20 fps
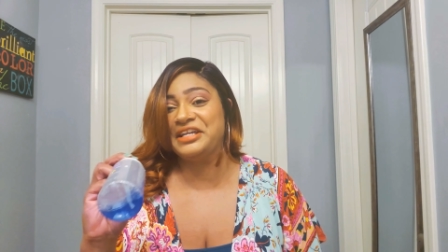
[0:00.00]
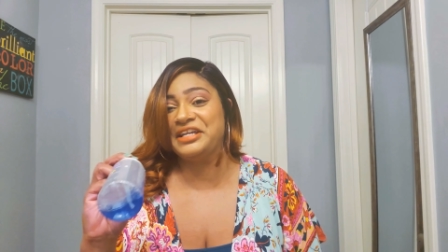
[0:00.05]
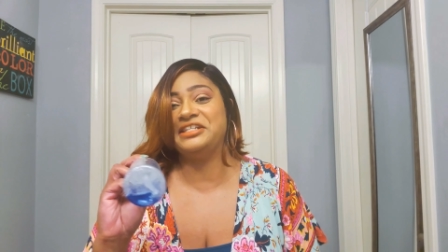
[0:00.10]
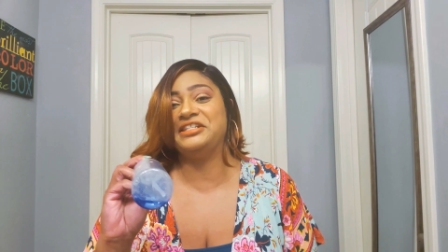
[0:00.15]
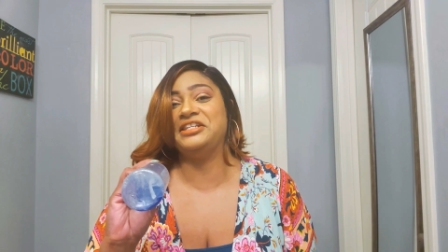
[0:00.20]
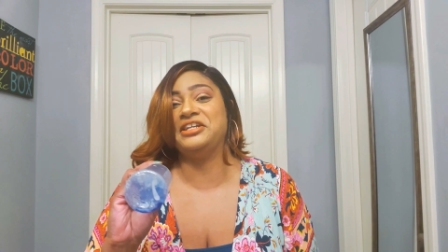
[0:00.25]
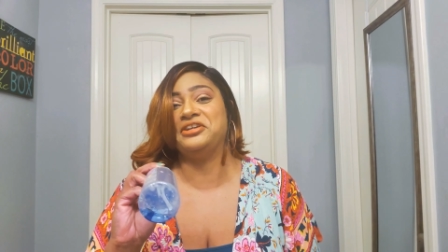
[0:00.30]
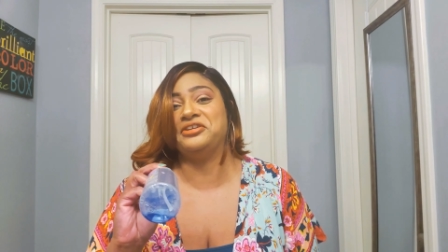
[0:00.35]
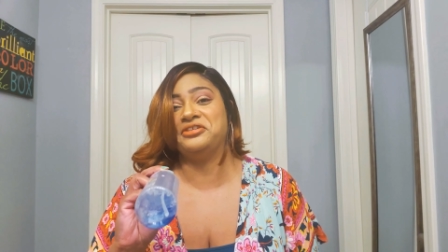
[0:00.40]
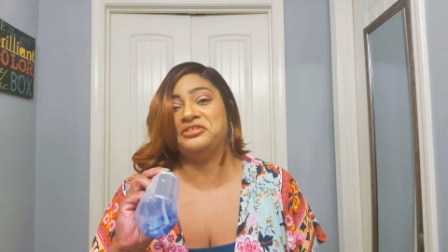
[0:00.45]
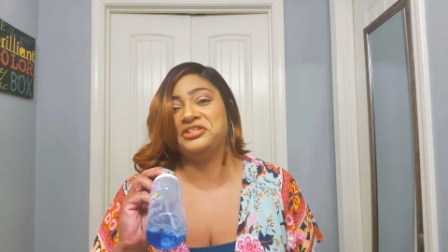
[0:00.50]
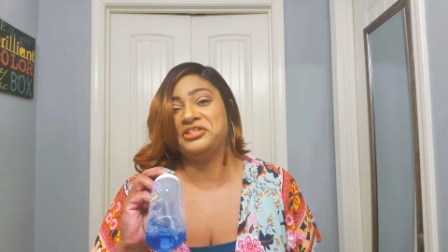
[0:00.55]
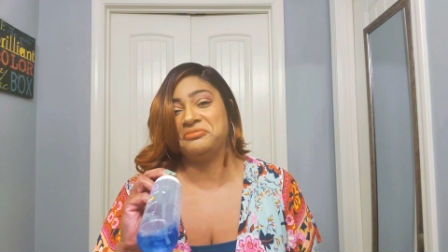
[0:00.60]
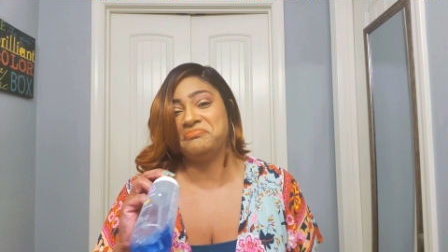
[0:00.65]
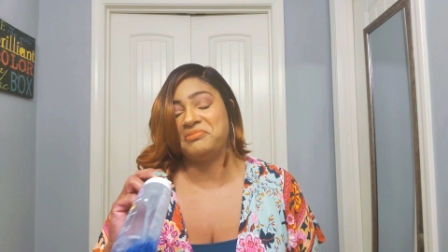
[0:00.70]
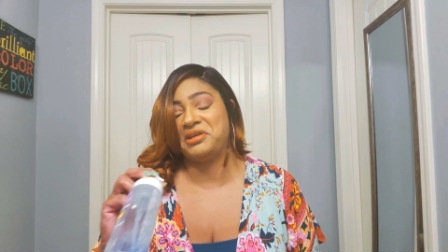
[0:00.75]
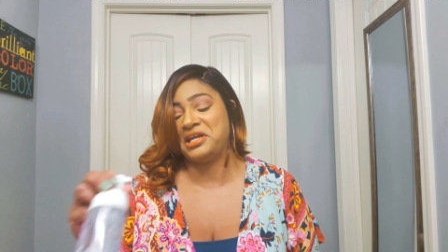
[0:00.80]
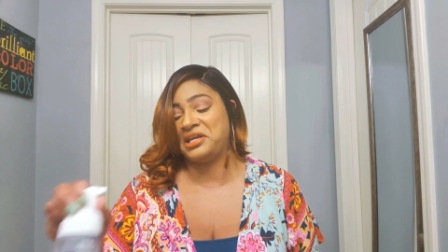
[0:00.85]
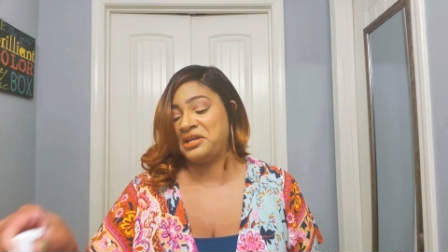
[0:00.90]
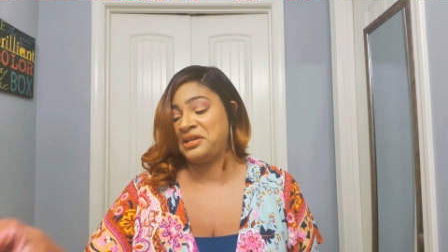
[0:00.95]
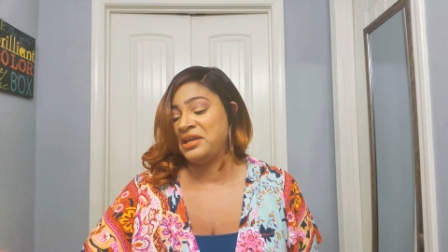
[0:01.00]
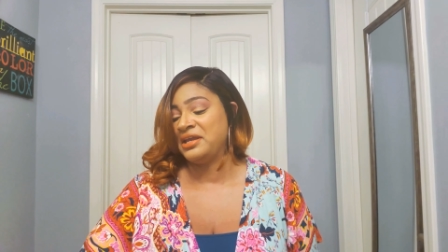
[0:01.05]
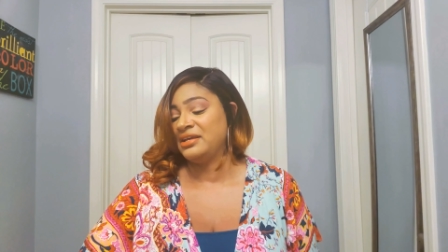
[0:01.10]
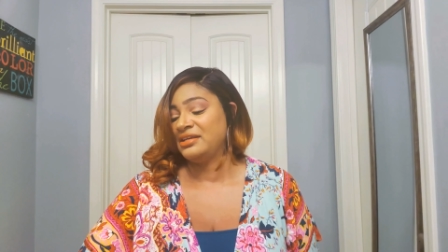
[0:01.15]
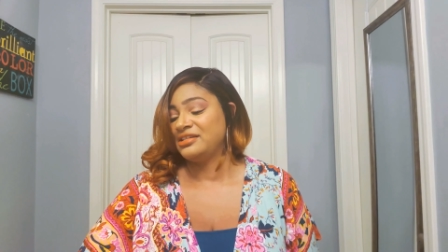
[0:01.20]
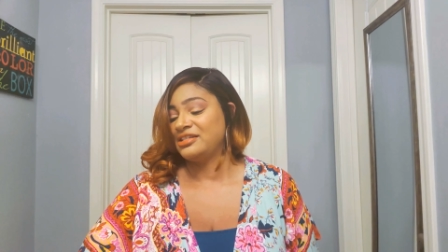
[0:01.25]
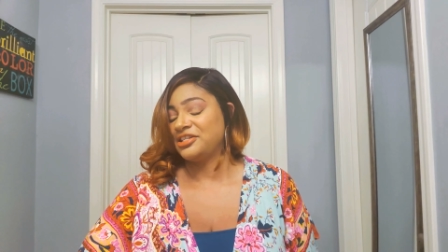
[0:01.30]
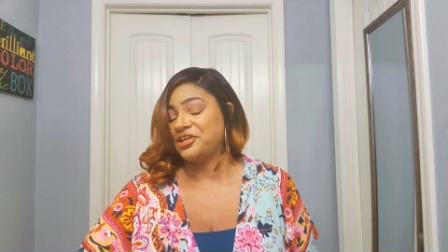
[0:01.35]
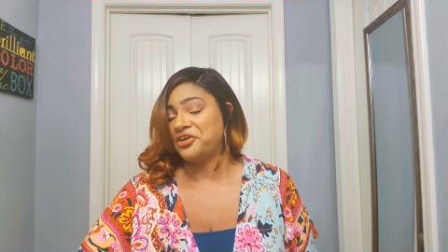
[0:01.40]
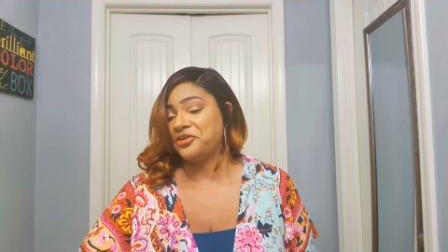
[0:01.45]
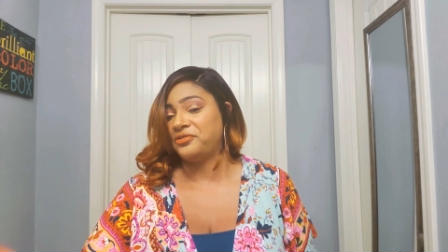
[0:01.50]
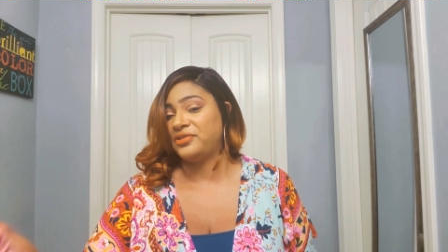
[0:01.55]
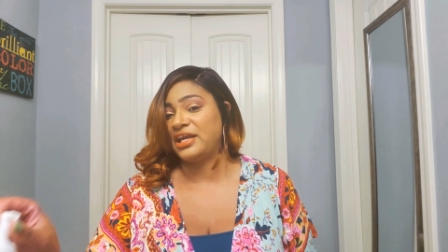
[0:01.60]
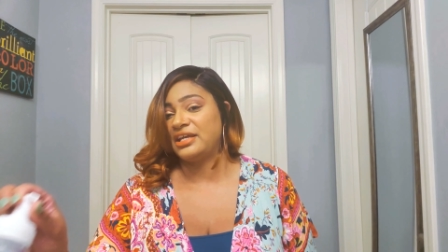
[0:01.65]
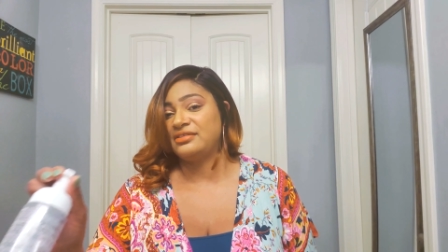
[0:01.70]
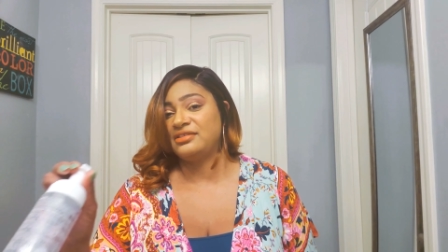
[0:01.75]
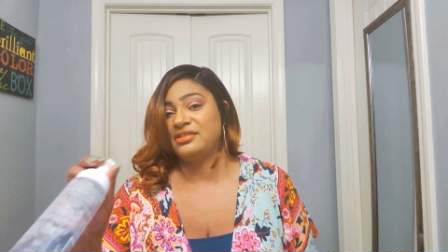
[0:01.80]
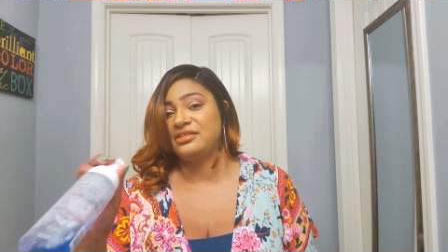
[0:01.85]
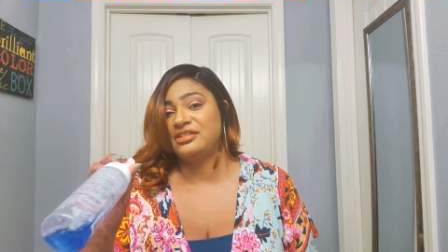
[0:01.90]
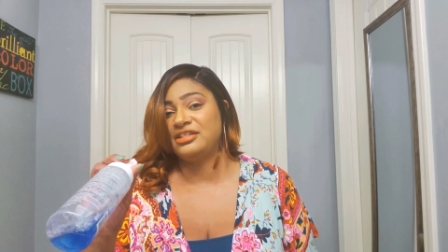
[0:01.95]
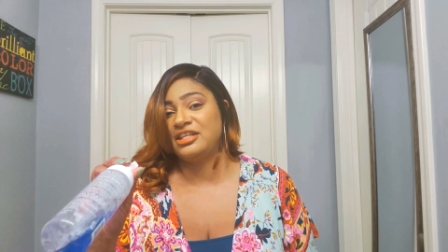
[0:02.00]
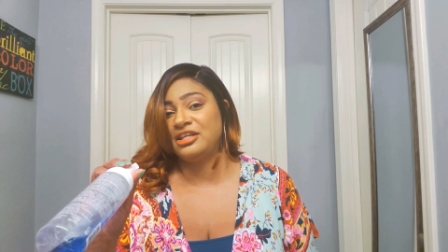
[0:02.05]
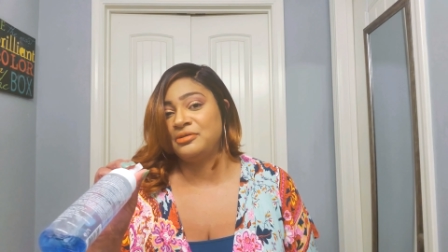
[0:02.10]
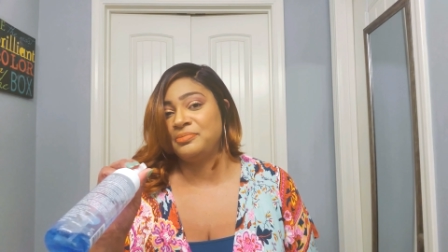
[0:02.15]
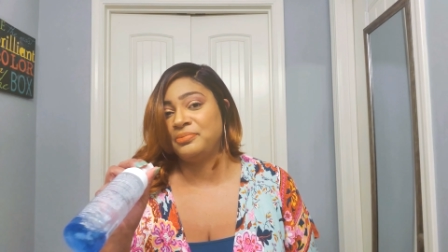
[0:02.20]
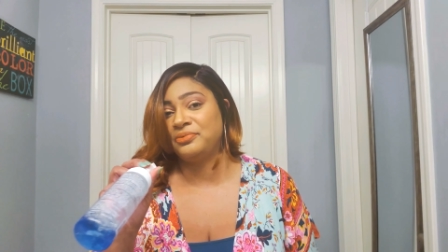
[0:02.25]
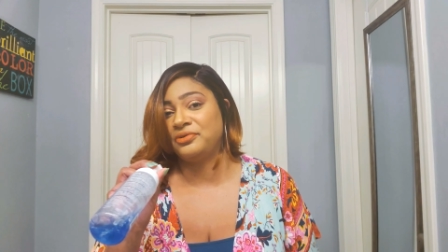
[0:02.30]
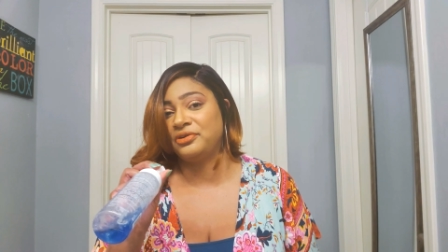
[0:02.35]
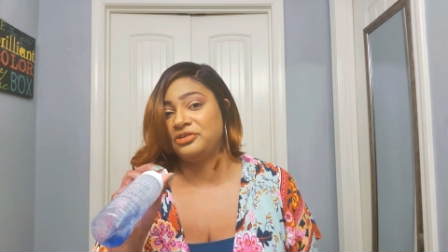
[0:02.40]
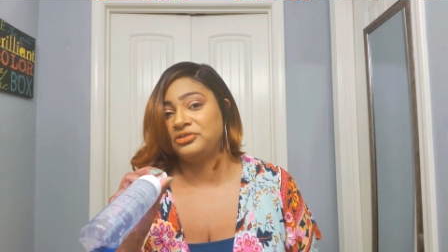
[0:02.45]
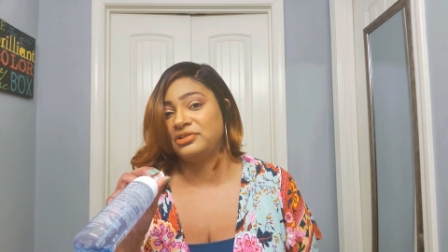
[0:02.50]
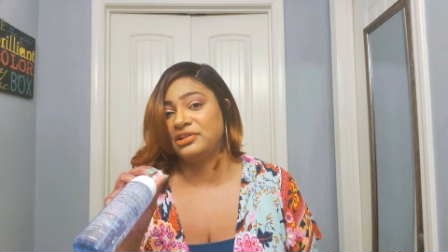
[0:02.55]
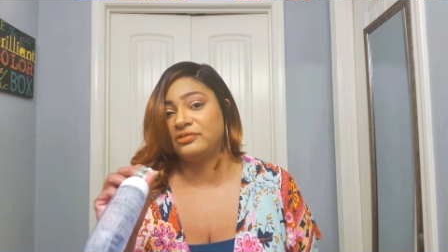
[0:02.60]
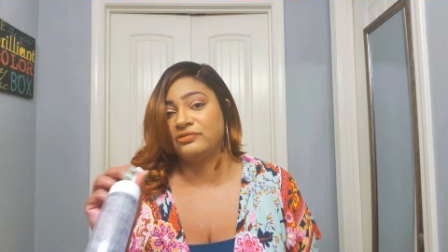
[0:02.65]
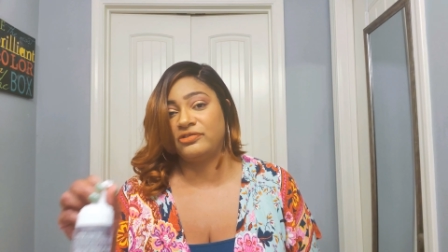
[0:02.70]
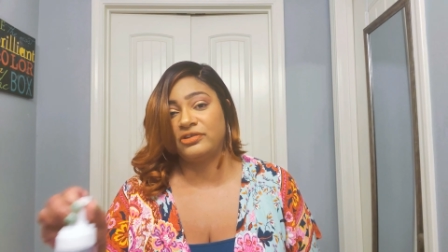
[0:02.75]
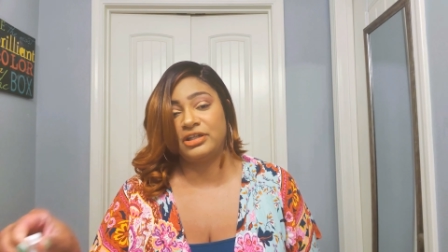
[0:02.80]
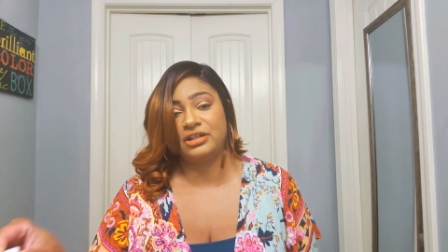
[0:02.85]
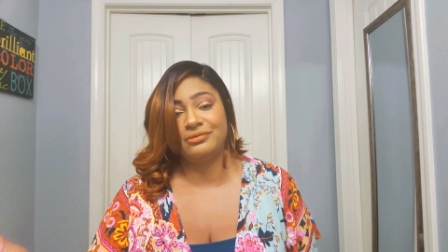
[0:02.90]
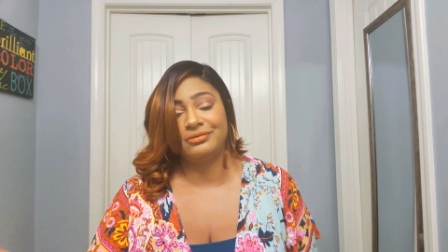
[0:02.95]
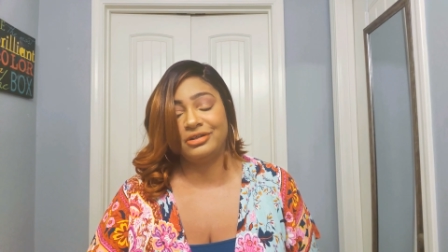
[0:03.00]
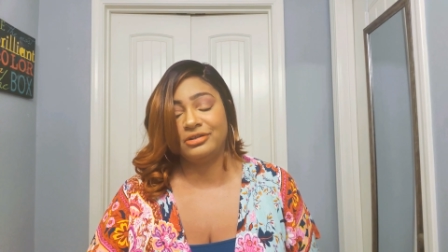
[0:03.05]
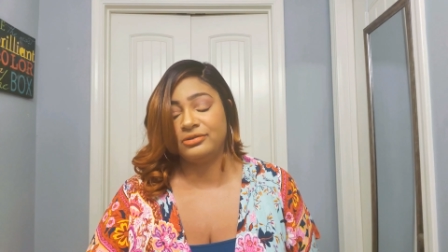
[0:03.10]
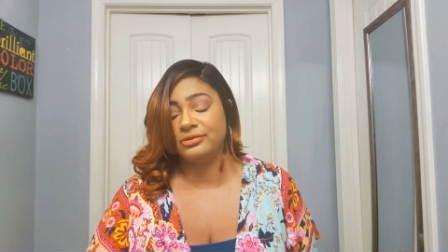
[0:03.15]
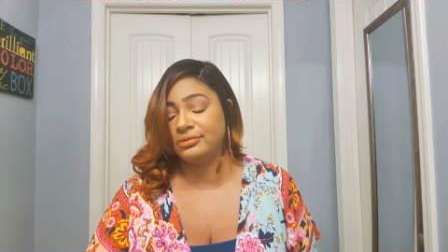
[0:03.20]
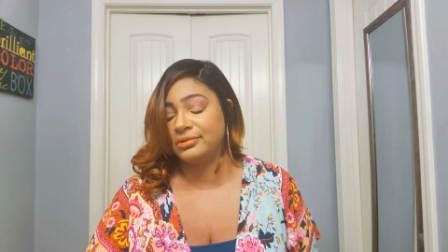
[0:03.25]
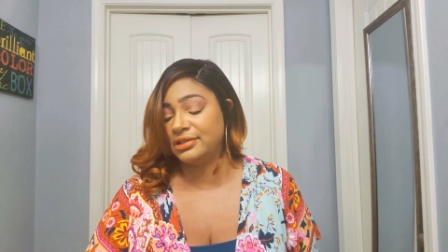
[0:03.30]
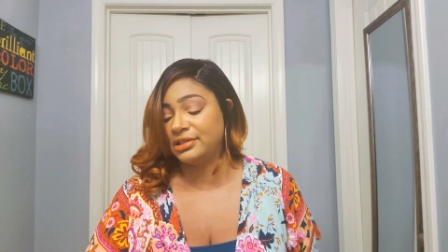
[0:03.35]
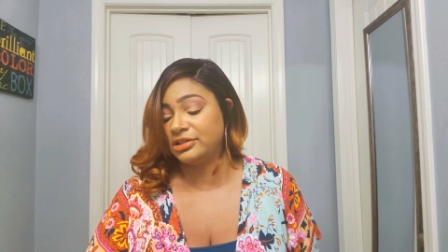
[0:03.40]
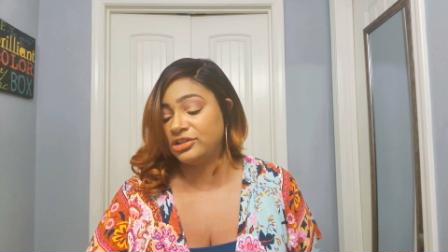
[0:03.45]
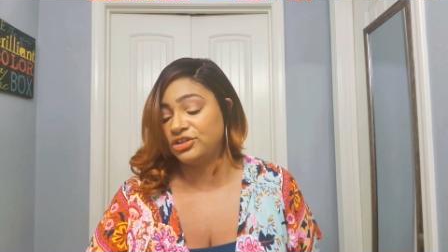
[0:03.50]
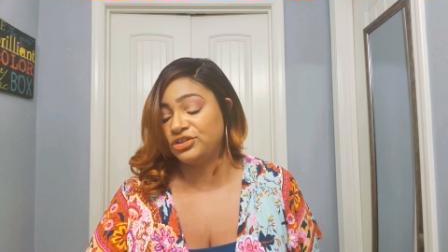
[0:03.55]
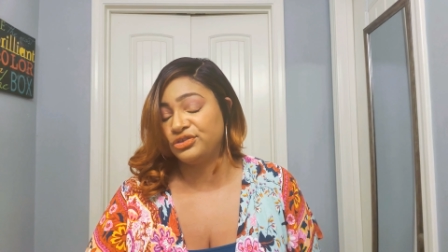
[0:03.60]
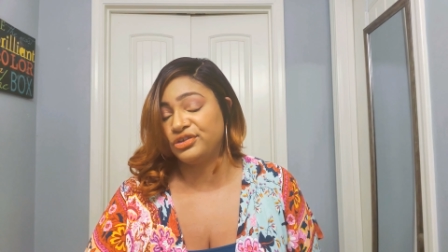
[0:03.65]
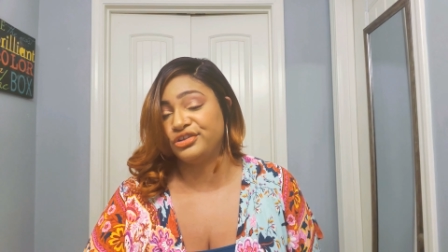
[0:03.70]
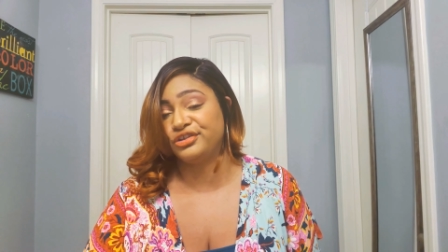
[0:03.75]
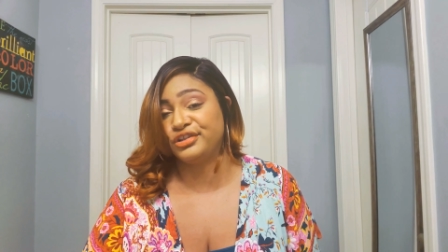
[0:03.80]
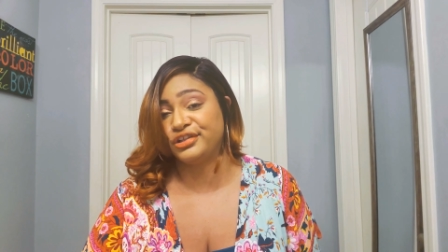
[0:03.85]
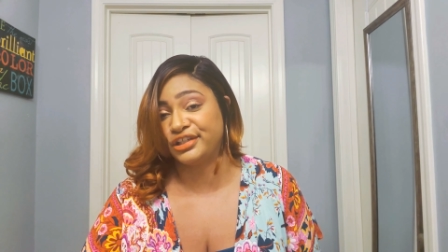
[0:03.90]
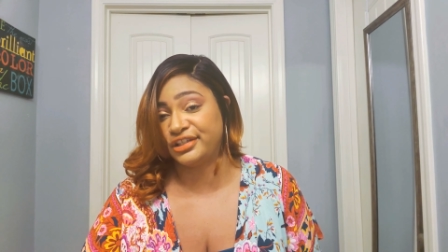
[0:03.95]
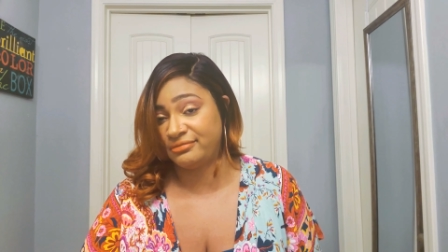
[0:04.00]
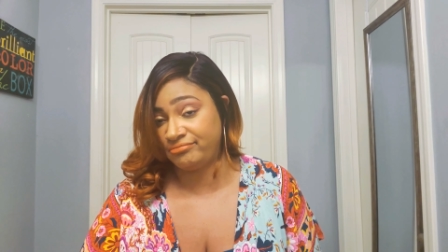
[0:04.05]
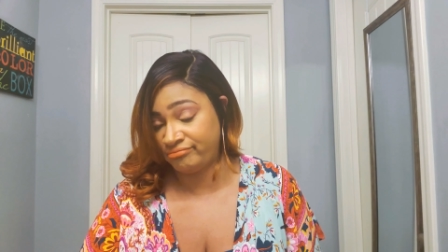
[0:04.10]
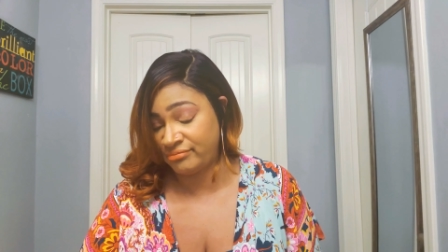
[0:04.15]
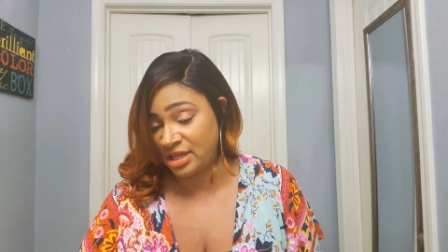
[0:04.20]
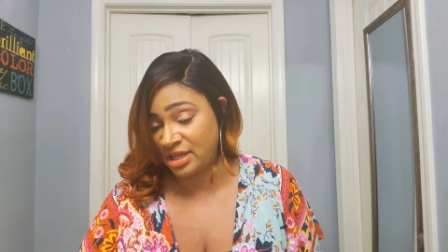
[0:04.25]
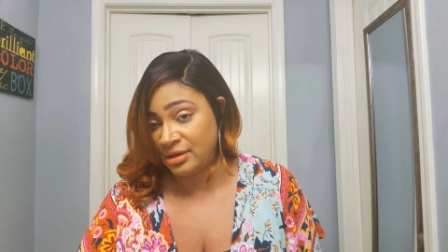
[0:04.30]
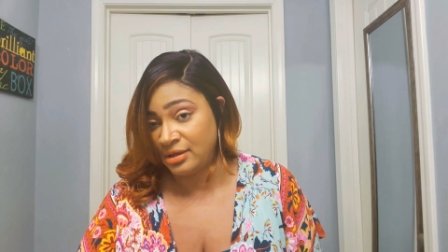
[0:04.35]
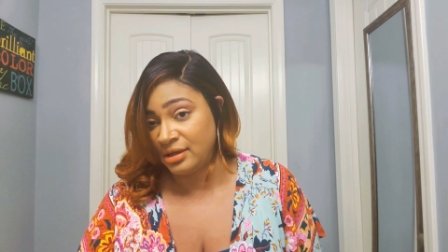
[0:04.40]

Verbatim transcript: easier to me so that's a tip or a trick for anyone who is struggling